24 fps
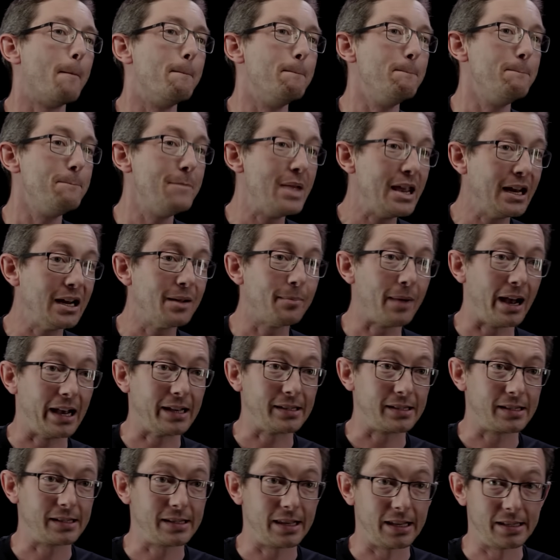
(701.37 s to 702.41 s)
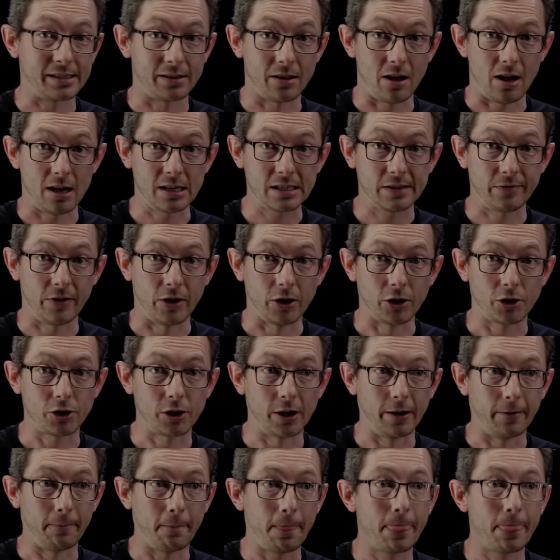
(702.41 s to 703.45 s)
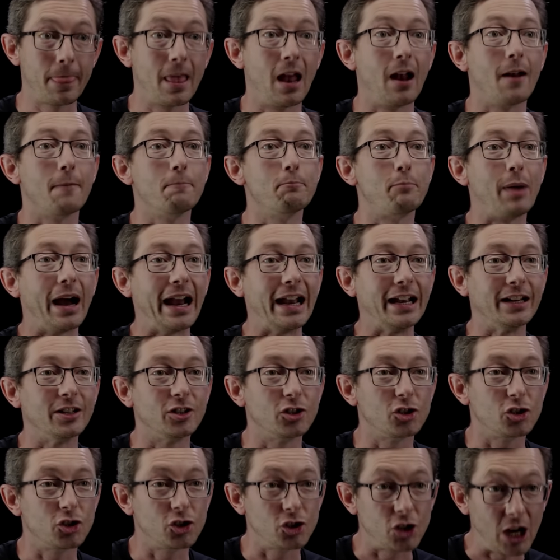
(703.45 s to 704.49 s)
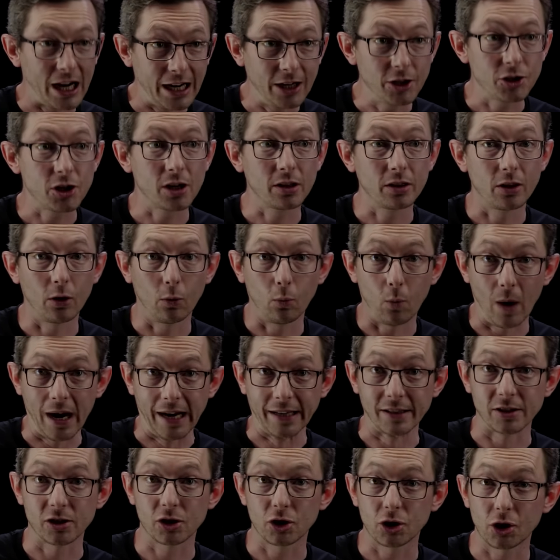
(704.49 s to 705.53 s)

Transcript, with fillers: minimizes this loss function by changing the weights,